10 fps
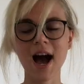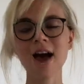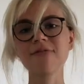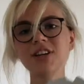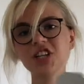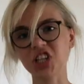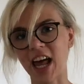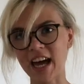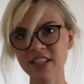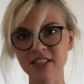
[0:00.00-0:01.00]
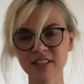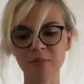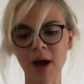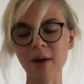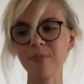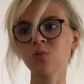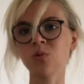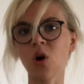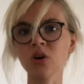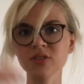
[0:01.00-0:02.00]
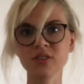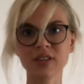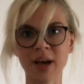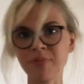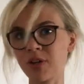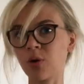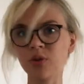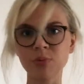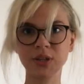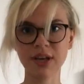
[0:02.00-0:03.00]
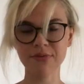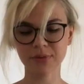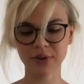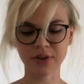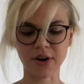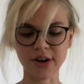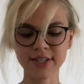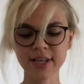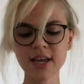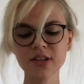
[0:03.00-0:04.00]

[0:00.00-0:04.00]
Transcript: I finished last. I lost. I'm the only one left with cards.